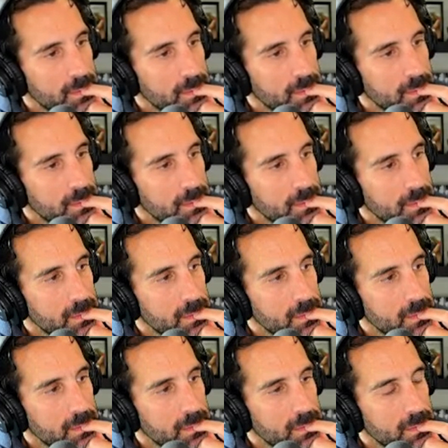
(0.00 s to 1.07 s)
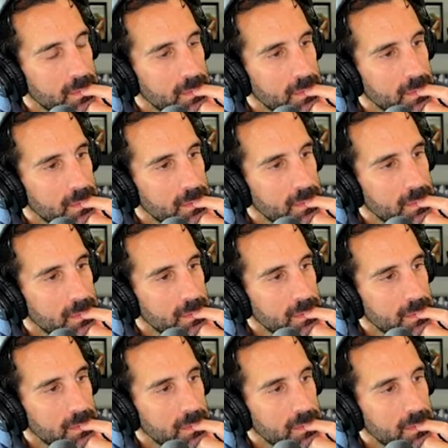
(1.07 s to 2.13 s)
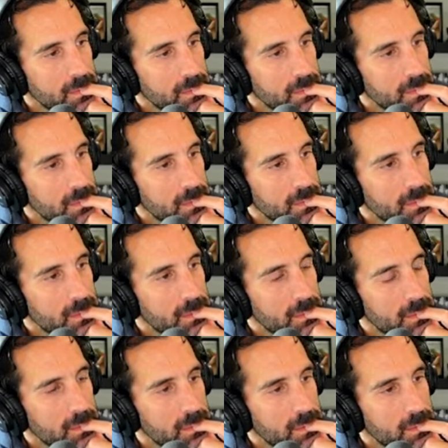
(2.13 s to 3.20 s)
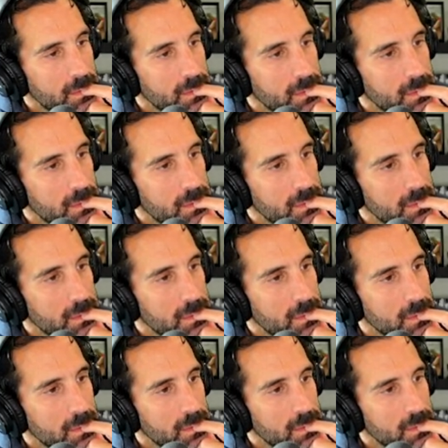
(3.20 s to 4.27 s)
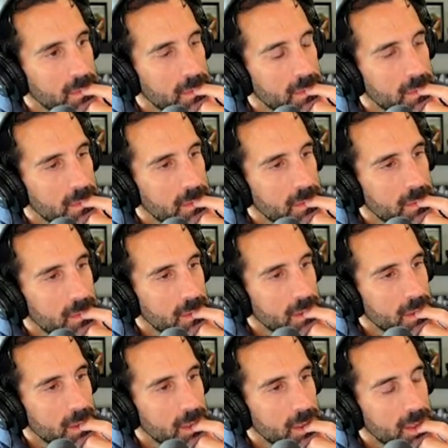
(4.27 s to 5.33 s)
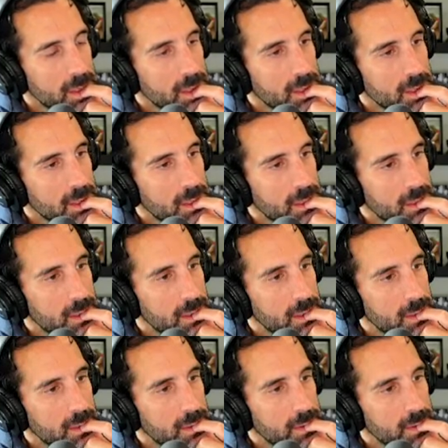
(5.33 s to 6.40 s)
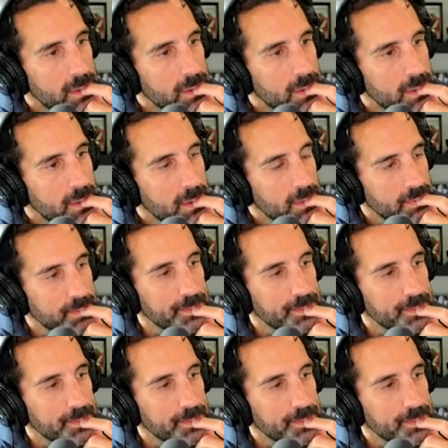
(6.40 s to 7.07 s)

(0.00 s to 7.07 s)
The person shown says nothing.